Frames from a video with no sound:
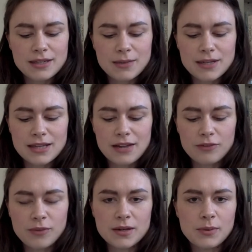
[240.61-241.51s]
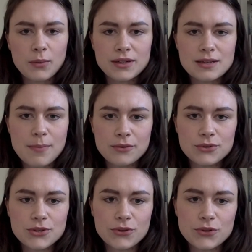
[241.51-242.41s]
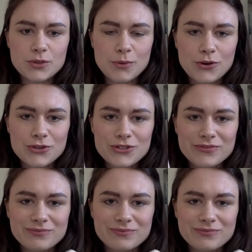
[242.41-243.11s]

to myself makes me want to bounce on the spot.